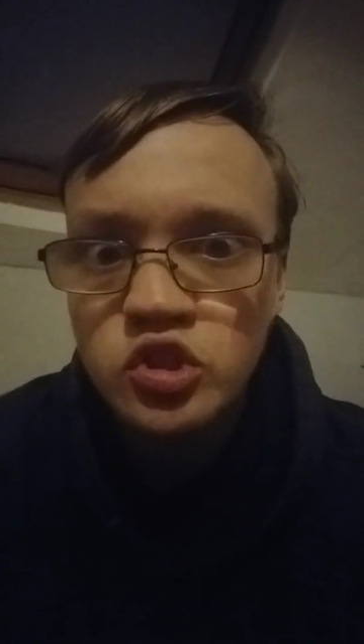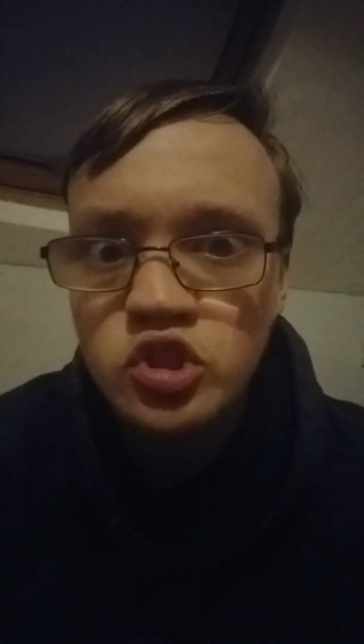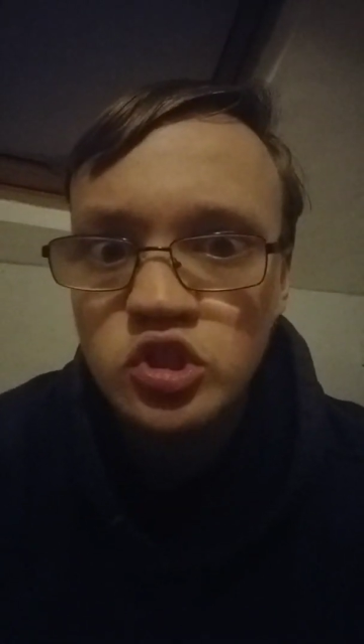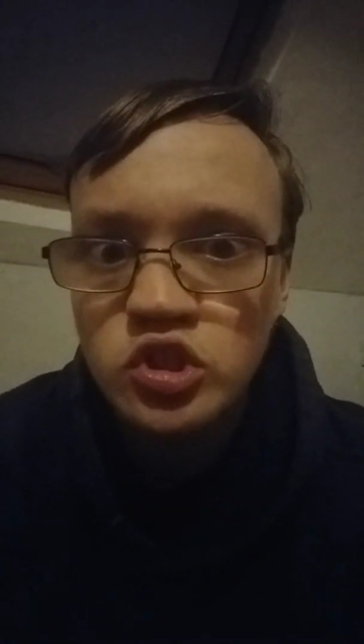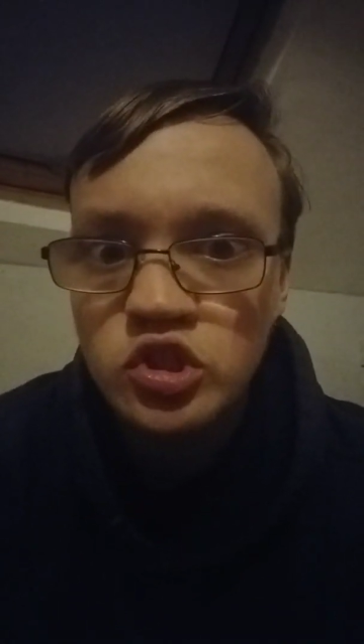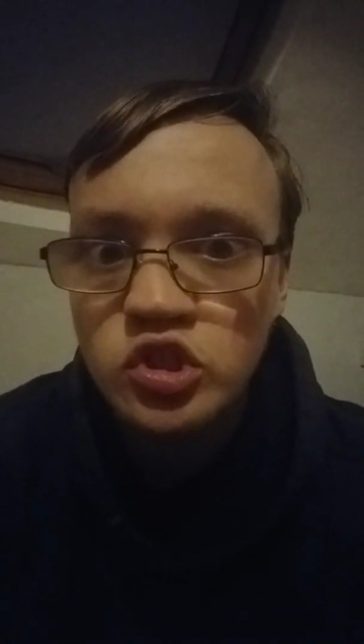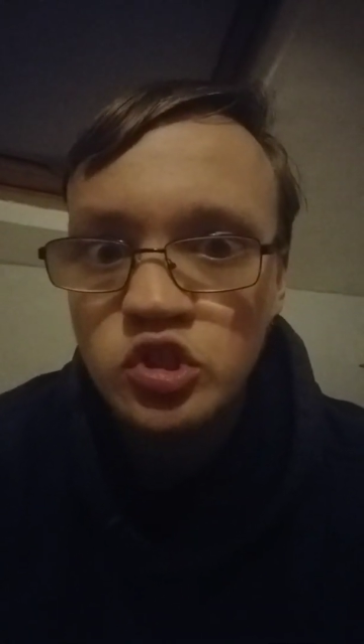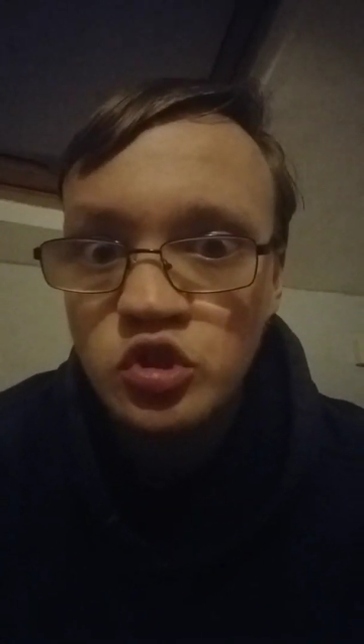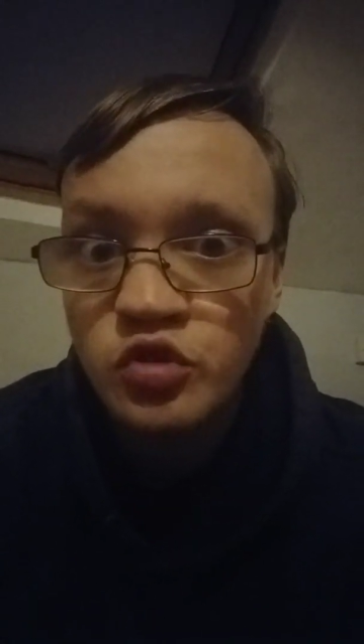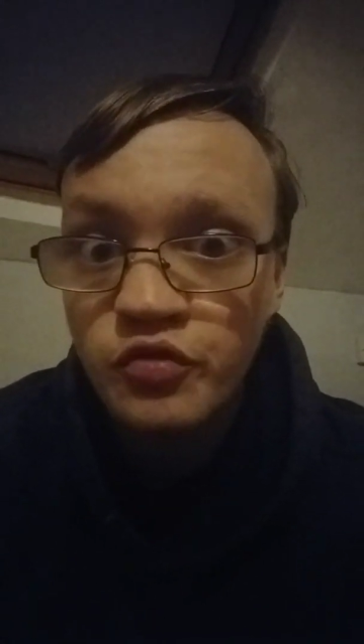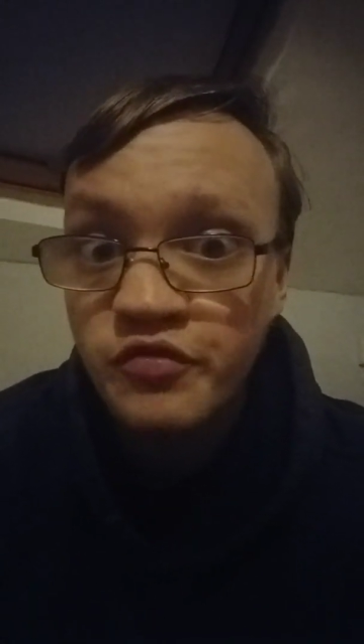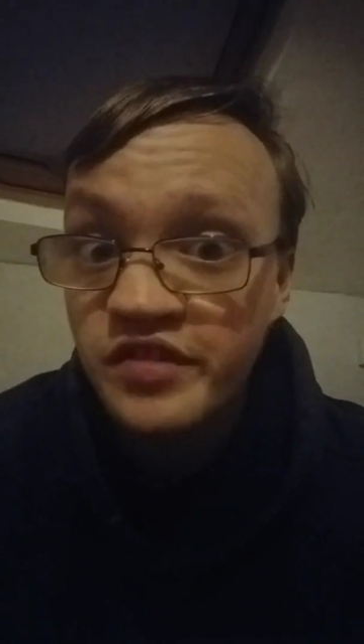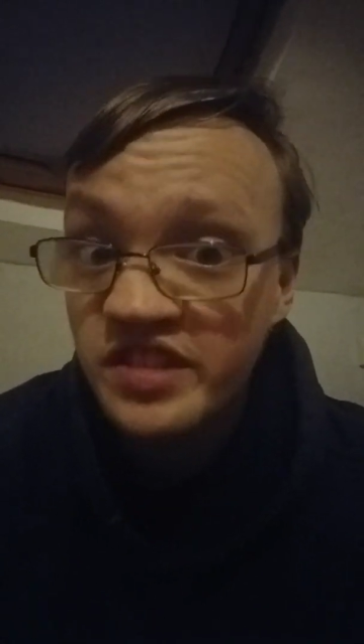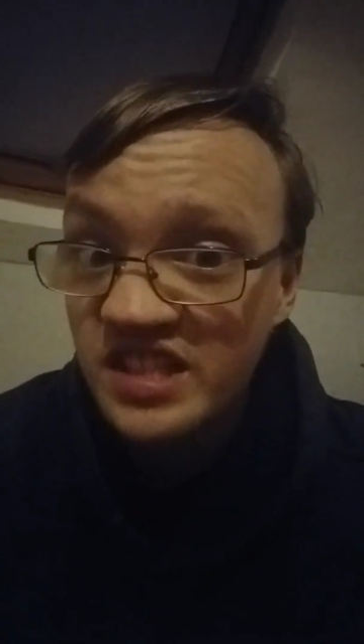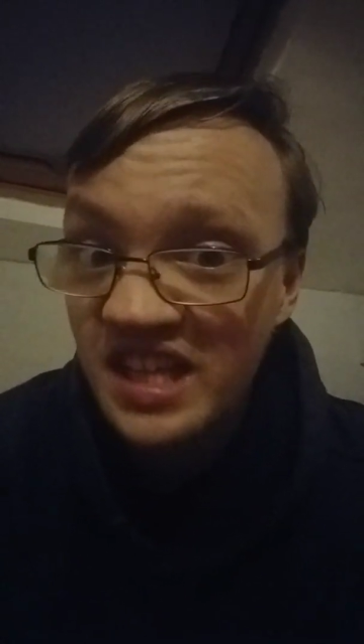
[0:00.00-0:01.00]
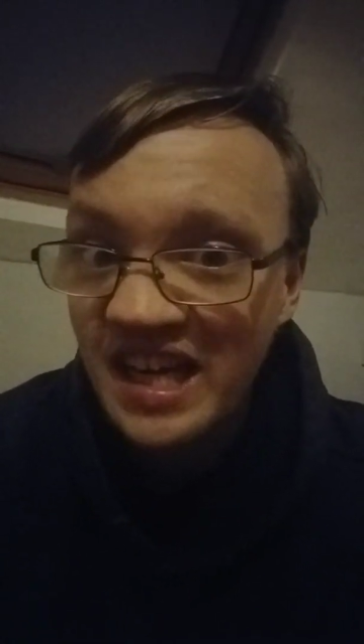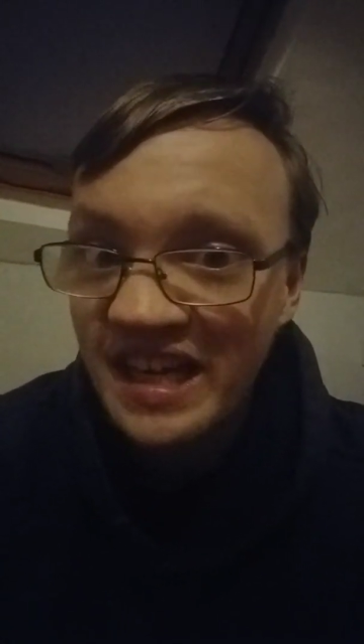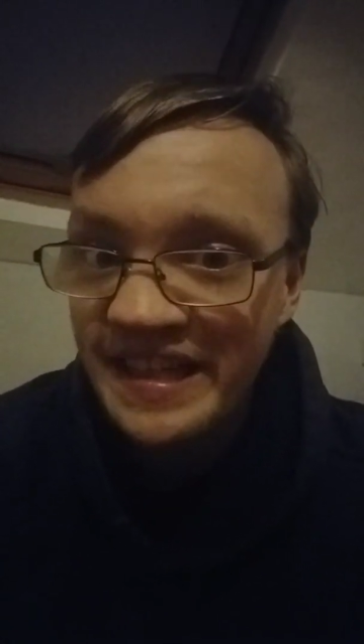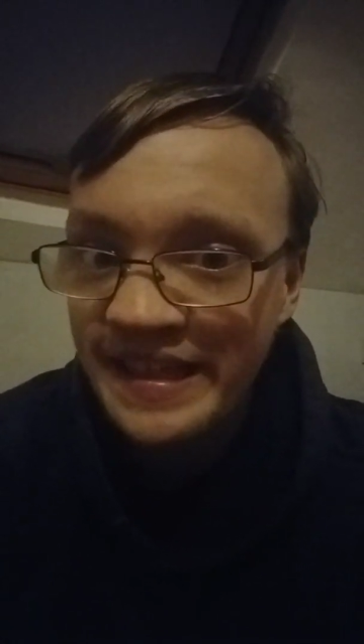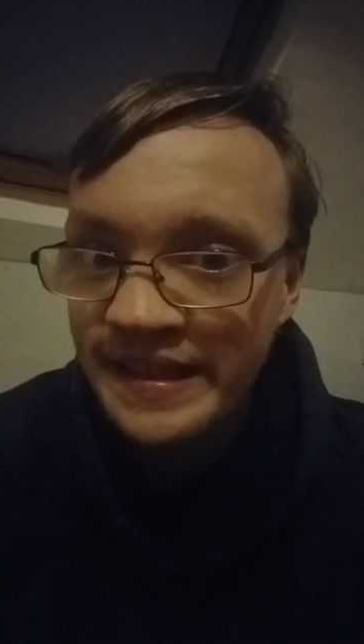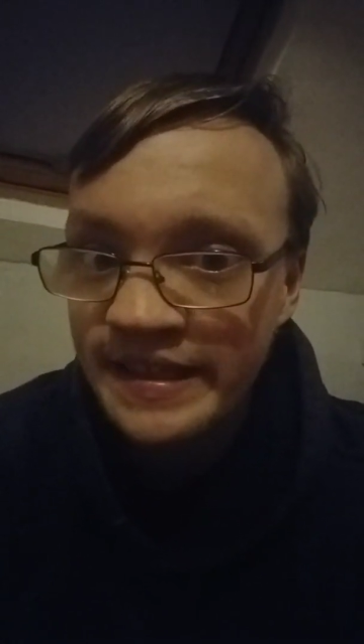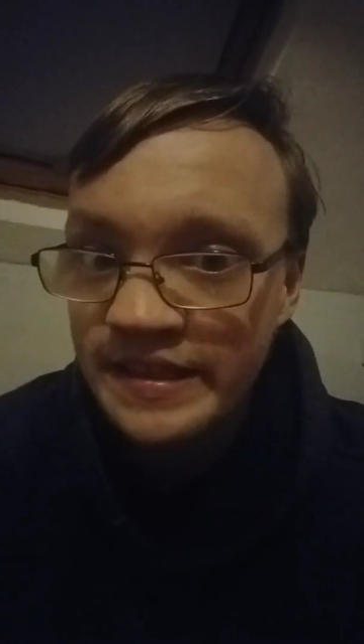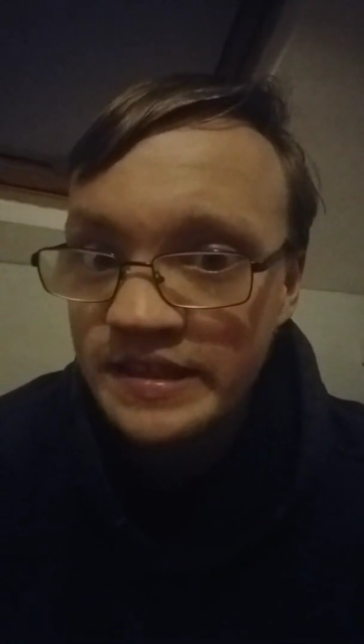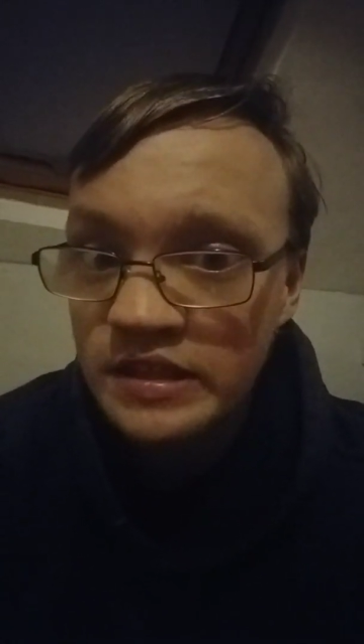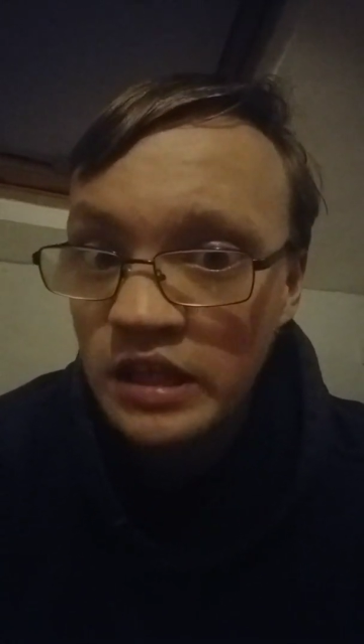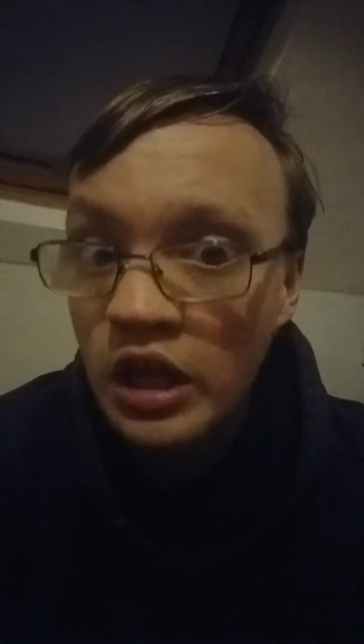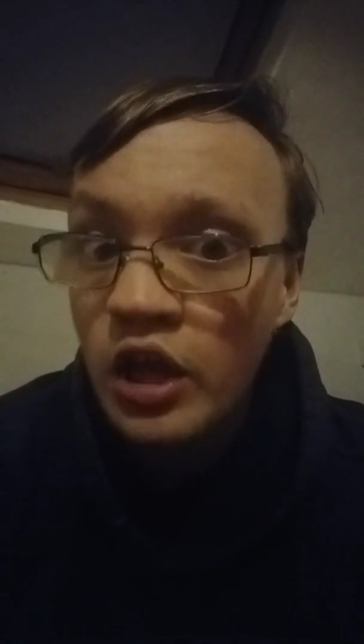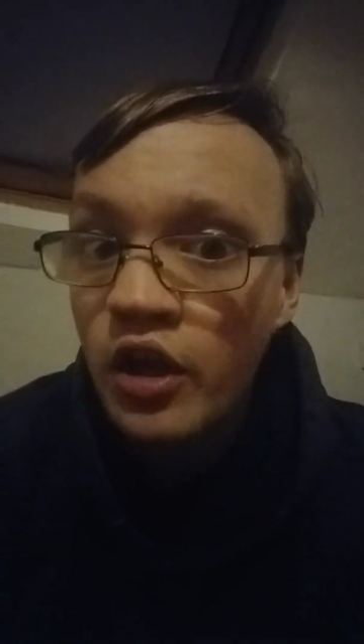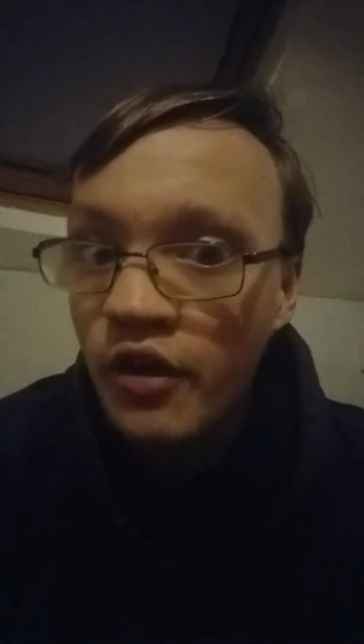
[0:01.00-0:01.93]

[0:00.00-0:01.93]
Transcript: should do for signings